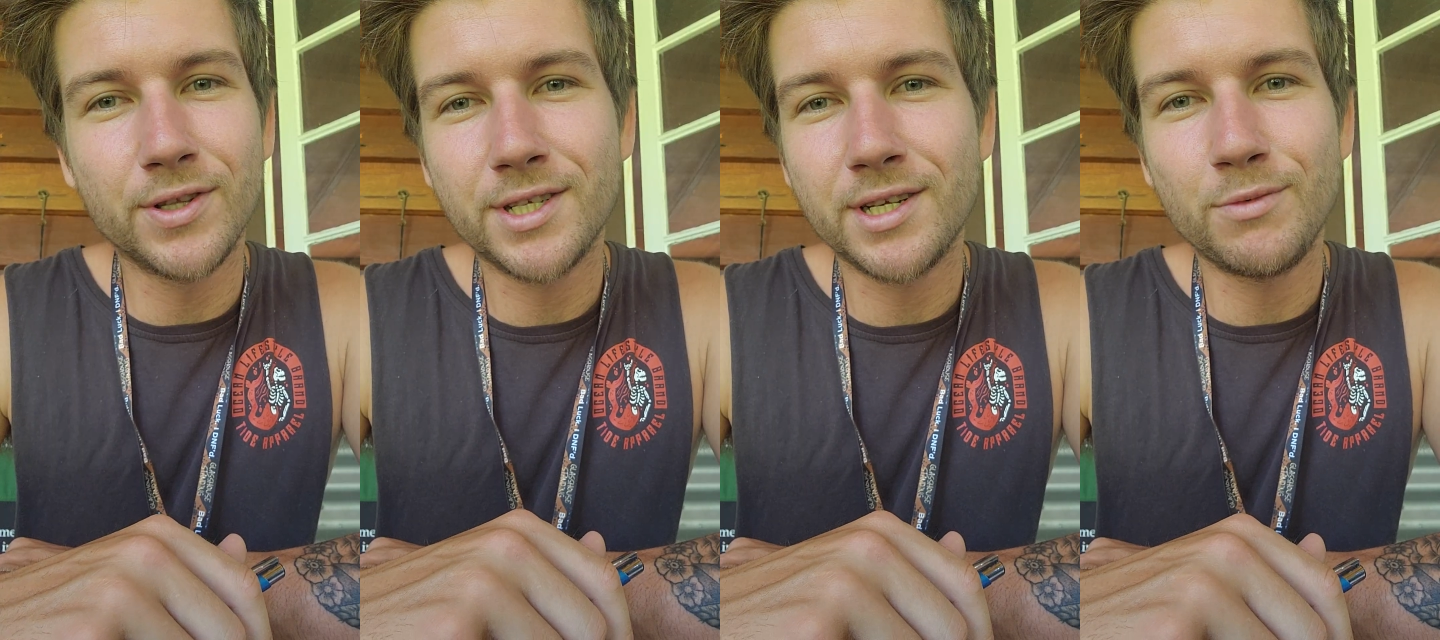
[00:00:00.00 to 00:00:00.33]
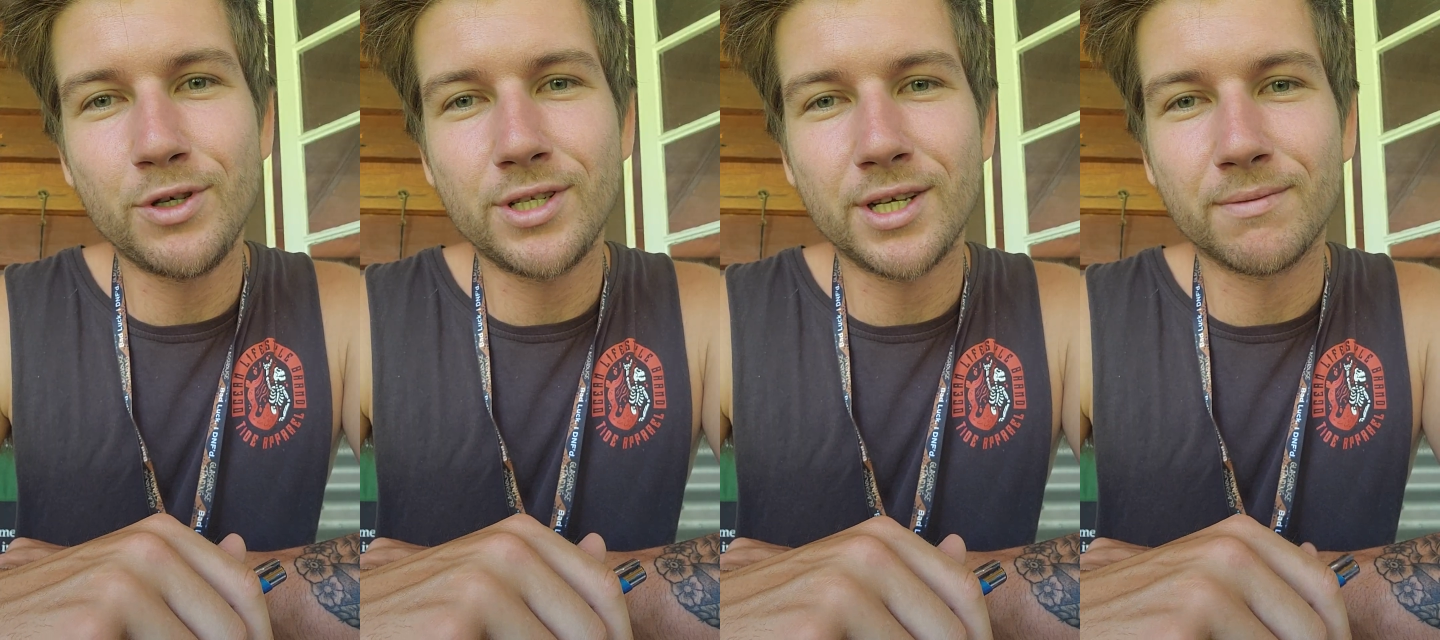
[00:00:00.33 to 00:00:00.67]
listen to
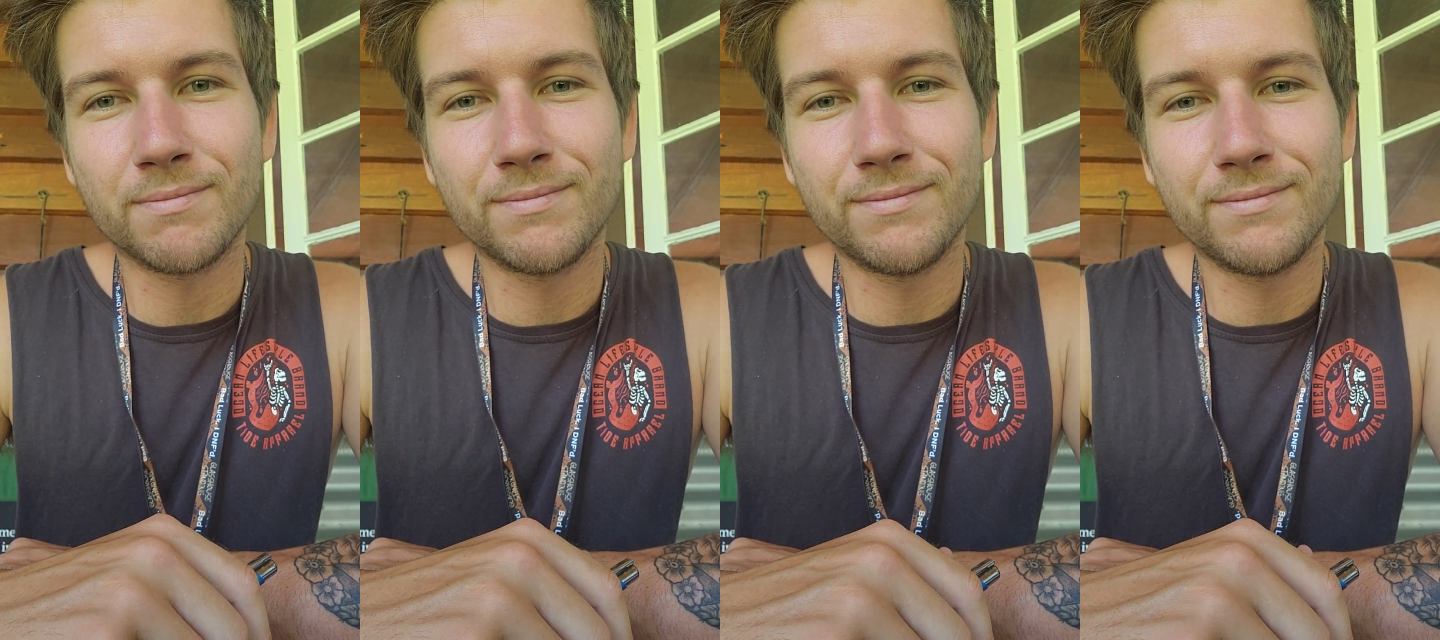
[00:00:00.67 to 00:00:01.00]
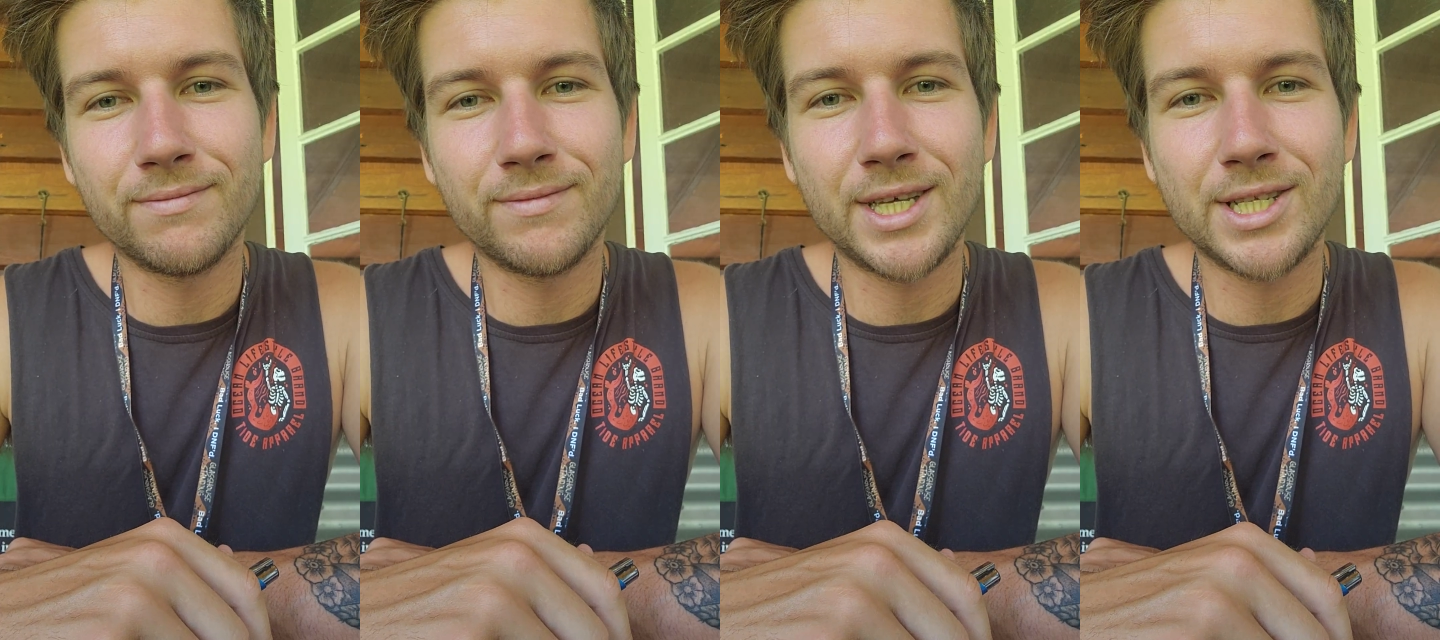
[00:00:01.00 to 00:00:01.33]
music,
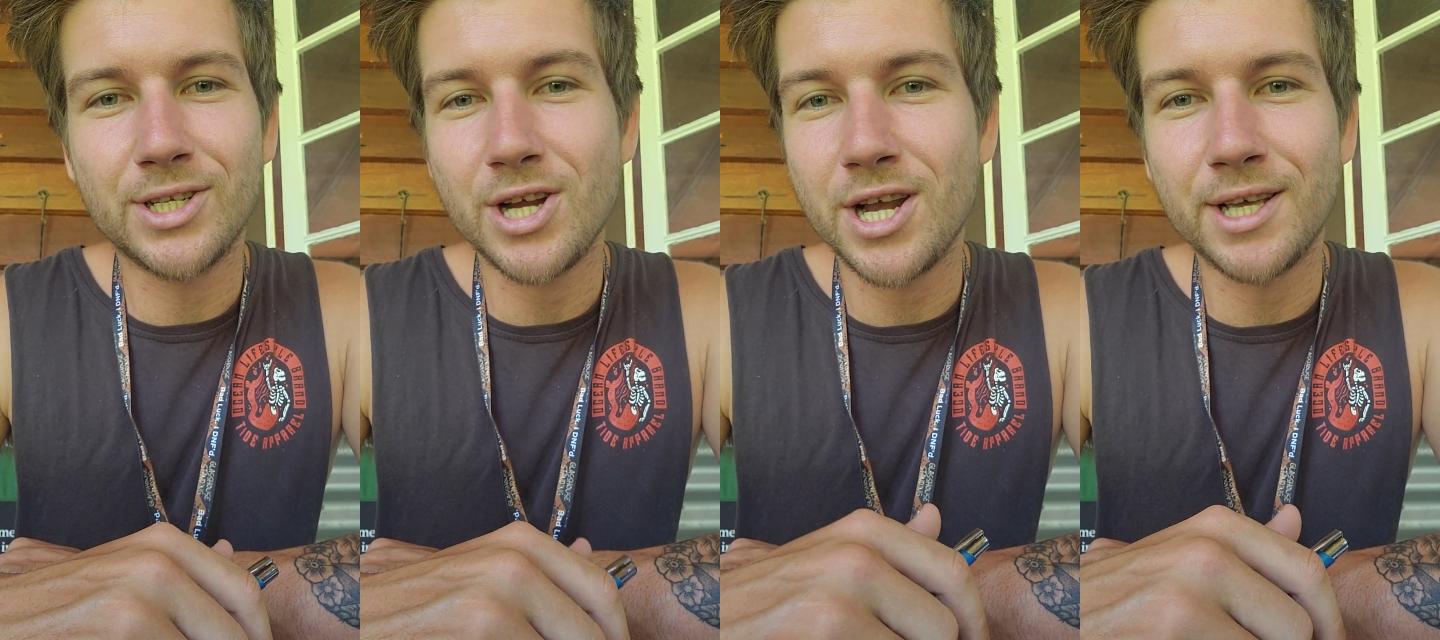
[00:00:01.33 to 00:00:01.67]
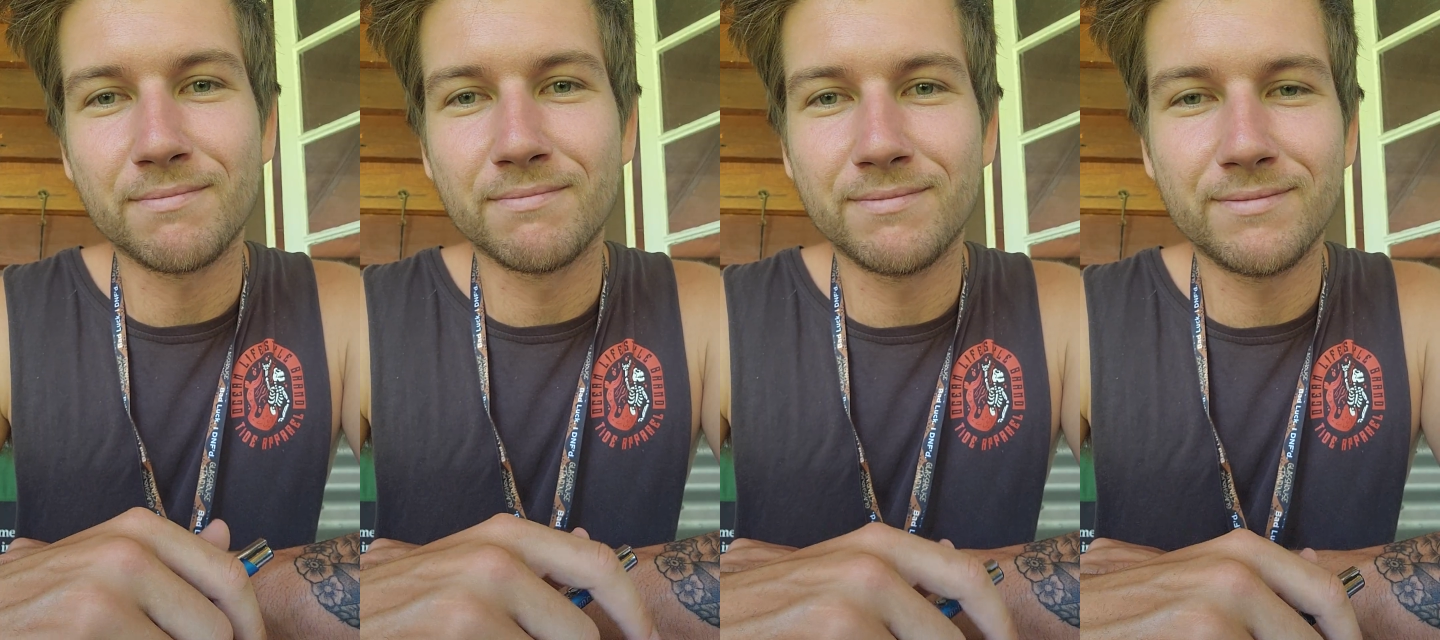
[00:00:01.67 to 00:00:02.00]
it's cheating.